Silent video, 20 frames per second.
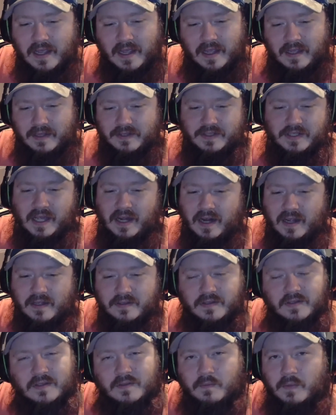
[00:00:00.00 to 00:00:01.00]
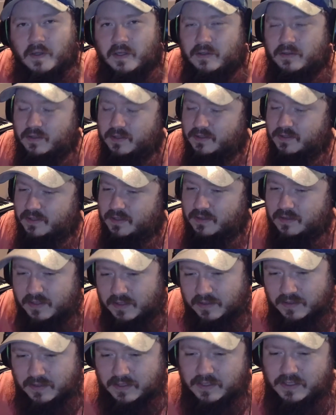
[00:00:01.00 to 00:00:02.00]
And shout out to his mother, because
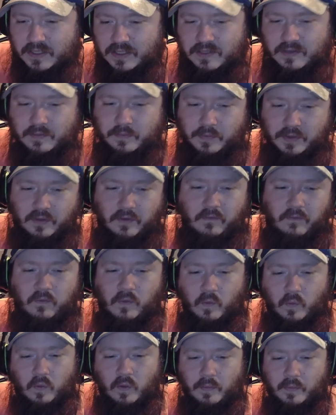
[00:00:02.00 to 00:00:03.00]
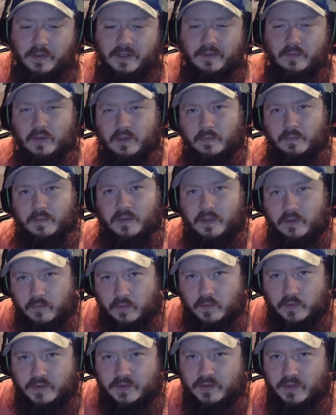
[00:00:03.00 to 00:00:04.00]
clearly she's a beautiful woman with a beautiful
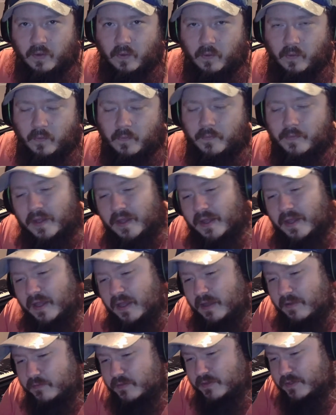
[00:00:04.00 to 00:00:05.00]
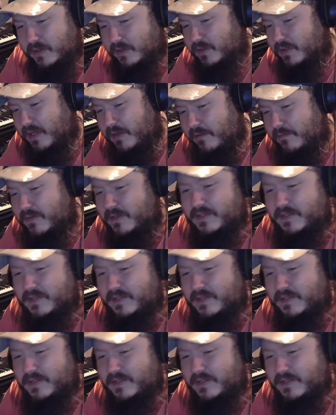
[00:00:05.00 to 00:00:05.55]
soul to leave this